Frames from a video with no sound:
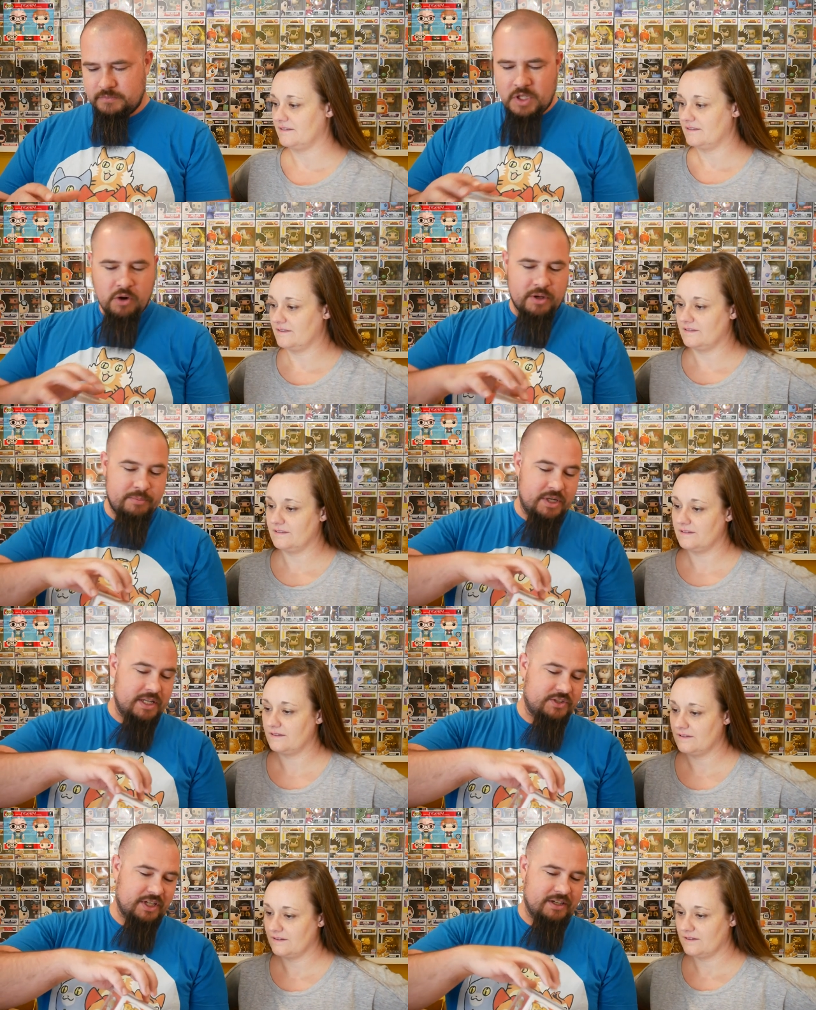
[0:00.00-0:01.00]
Speaker 1: Oh, put
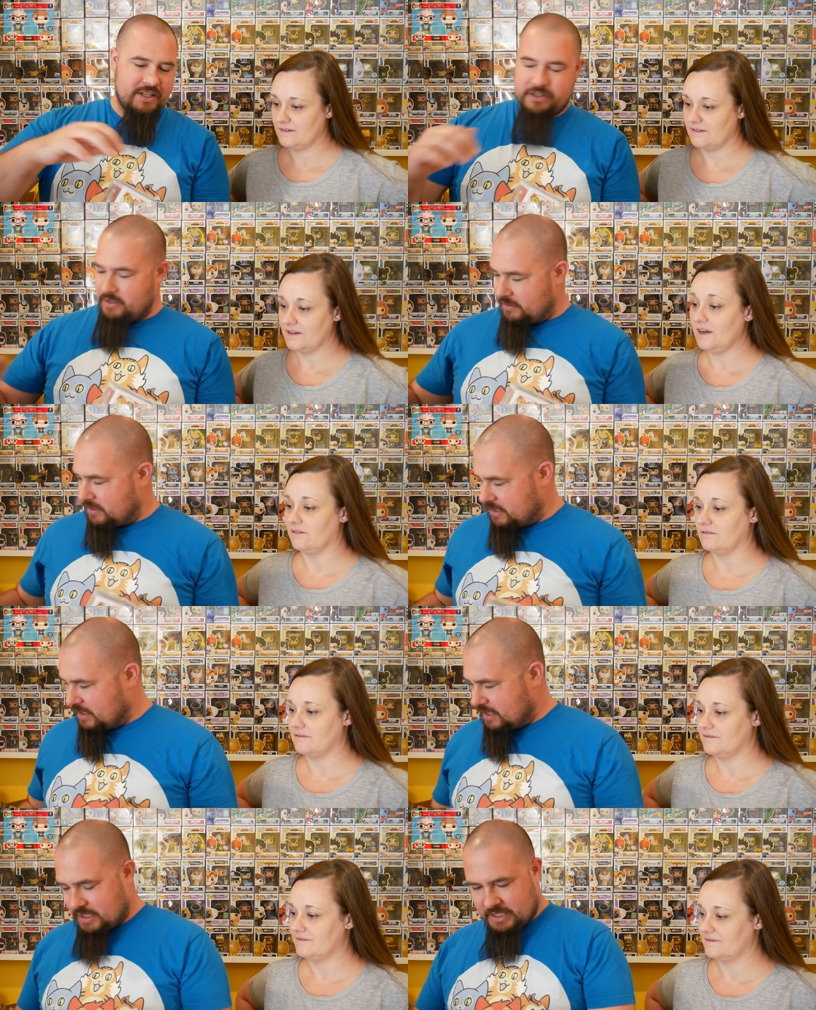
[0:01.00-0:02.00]
another sticker in there too.
Speaker 2: Oh,
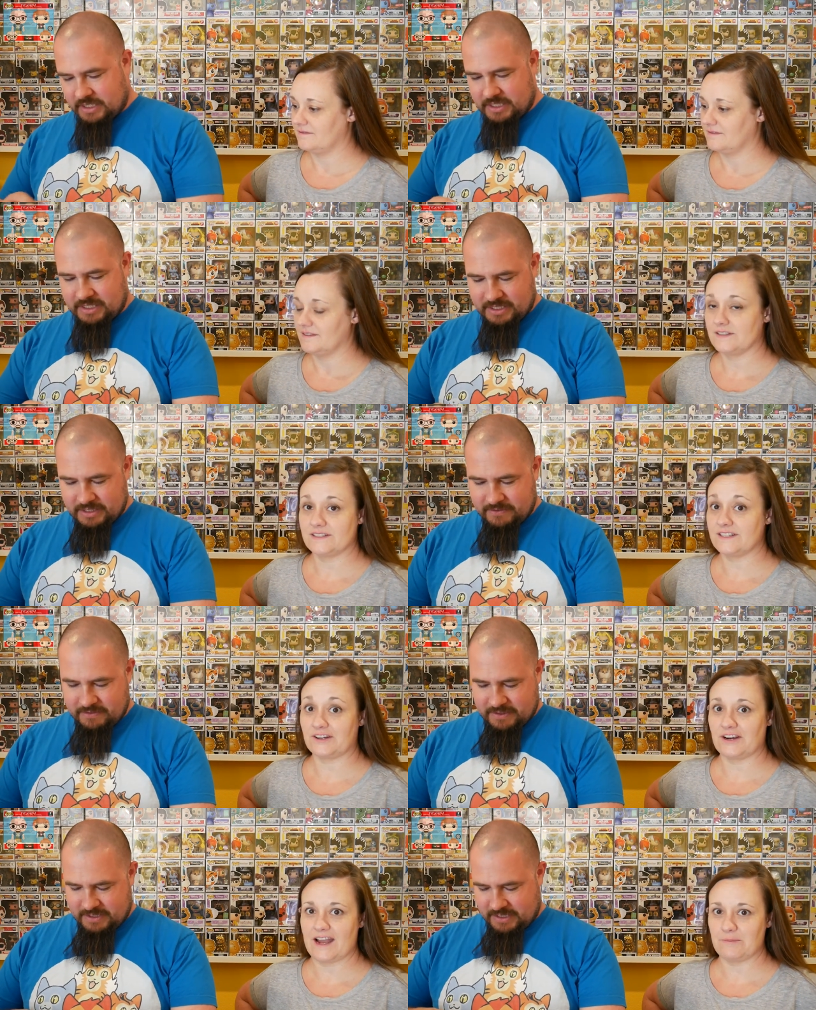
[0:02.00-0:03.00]

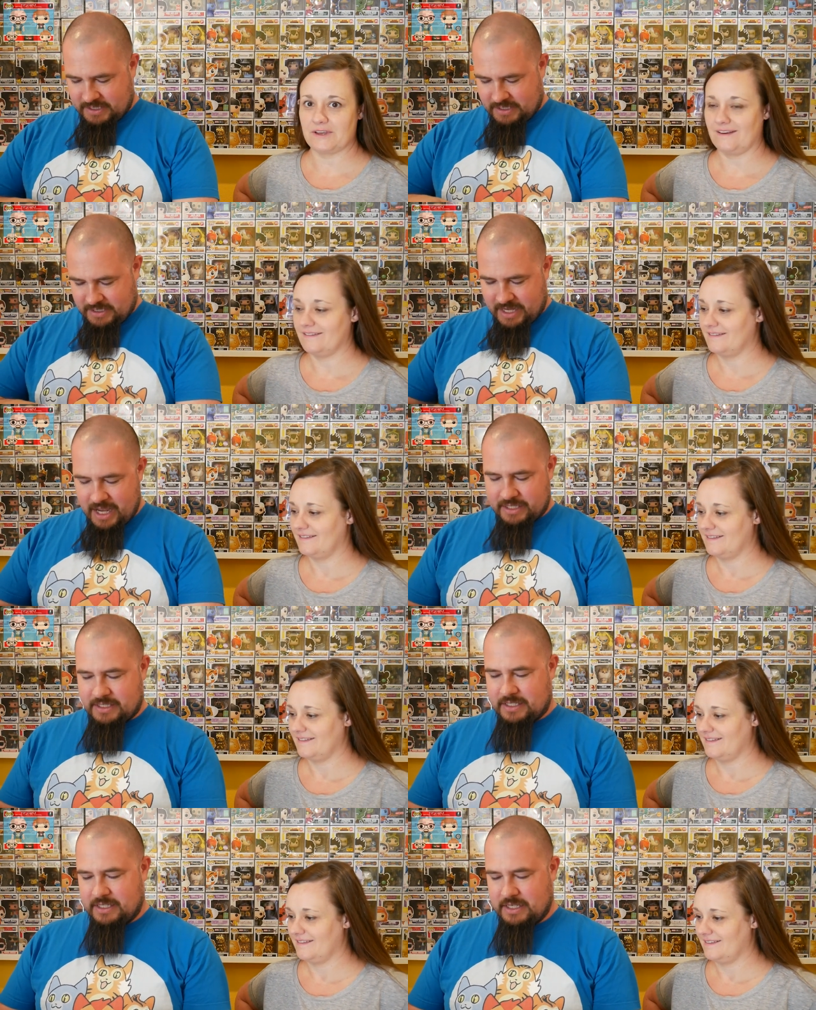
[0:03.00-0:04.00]
sticker happy.
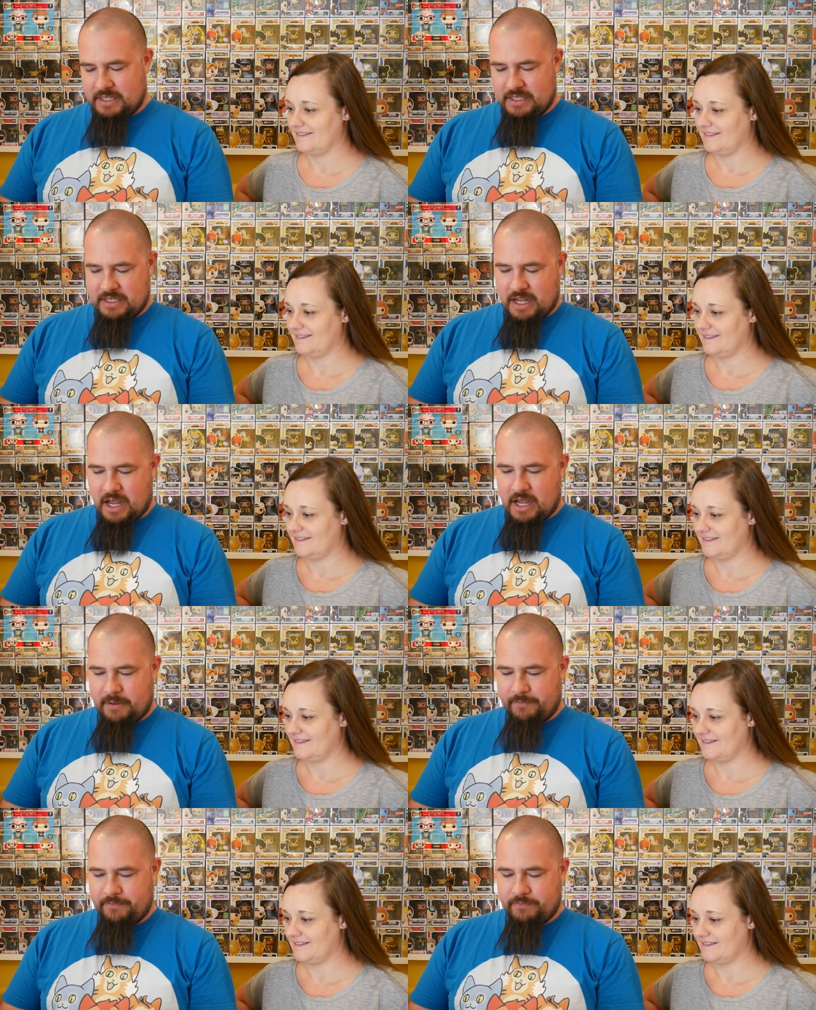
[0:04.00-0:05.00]
Speaker 1: Yes.
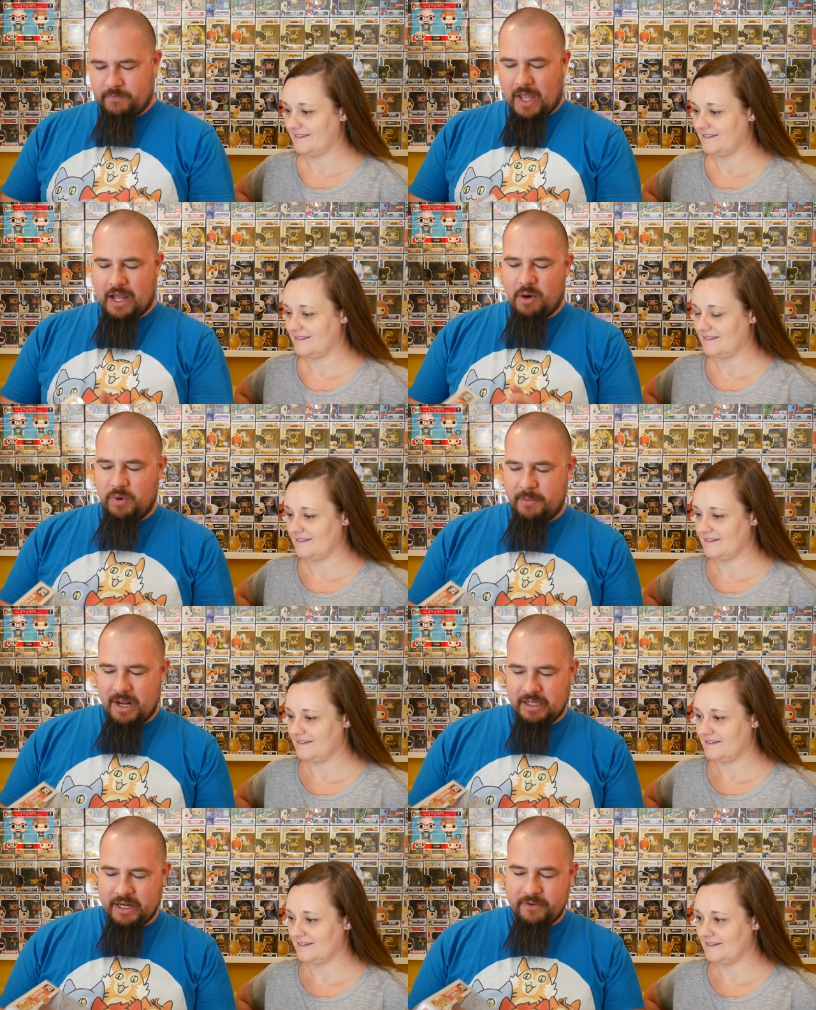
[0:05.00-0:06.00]
Um, I'll worry
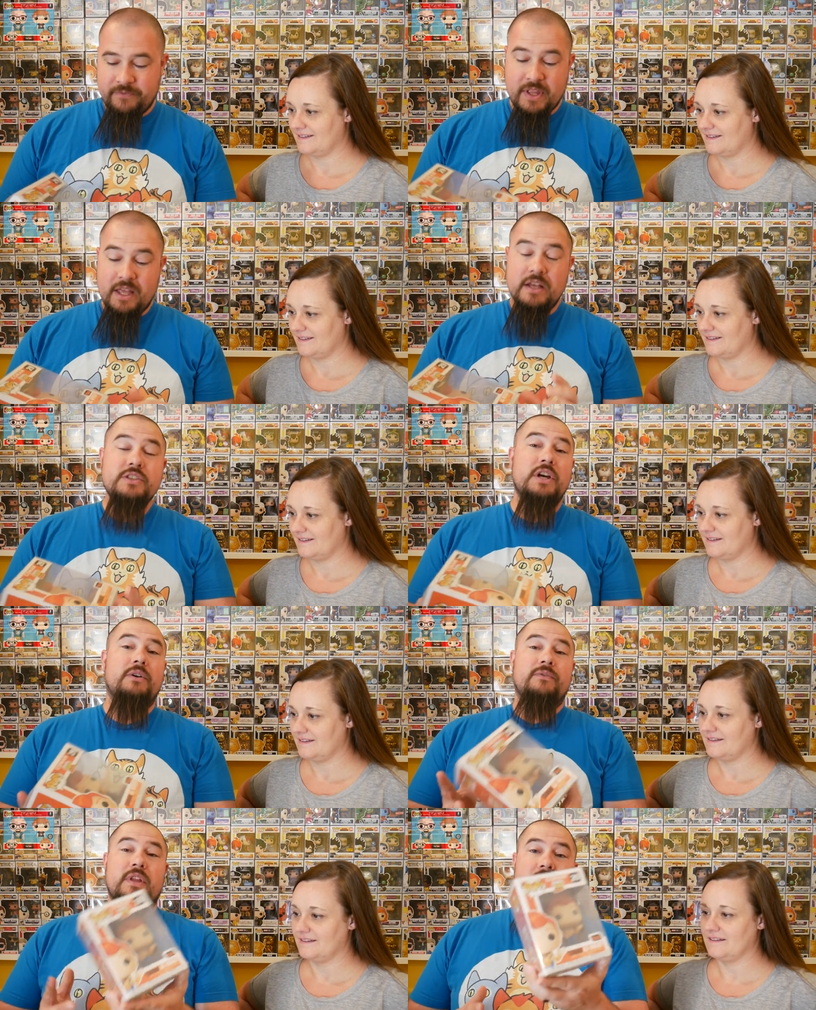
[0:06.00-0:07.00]
about it later.
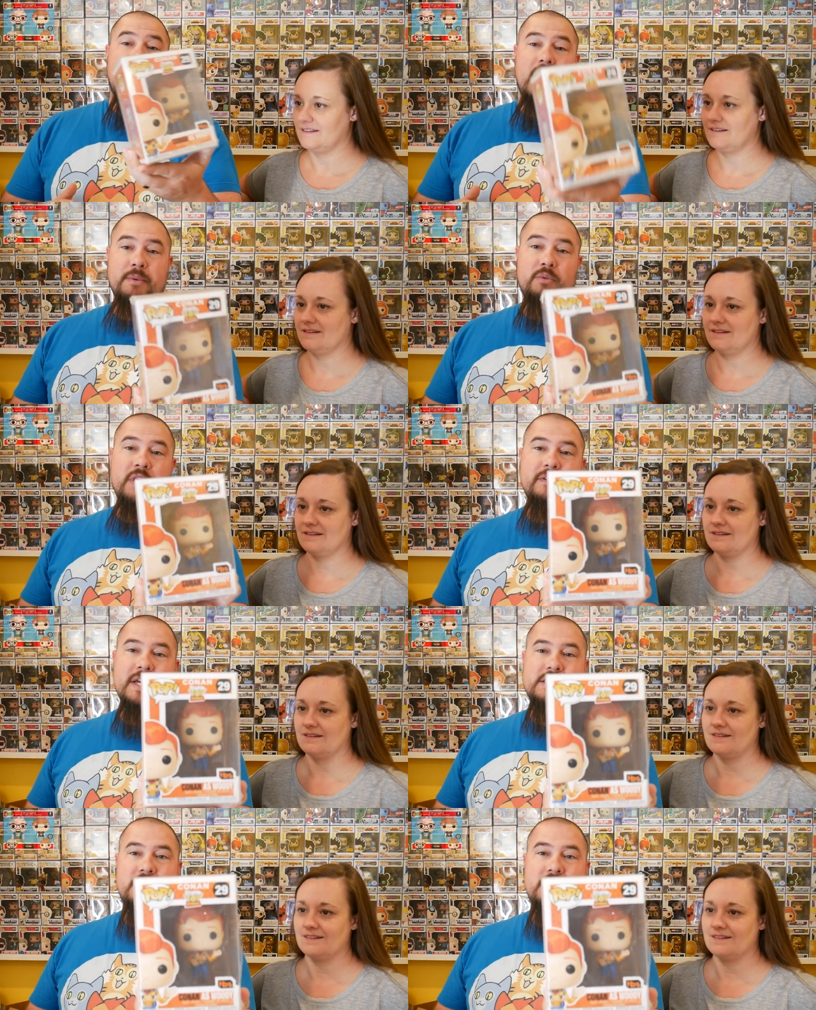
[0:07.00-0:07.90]
So, I mean, we'll give you guys a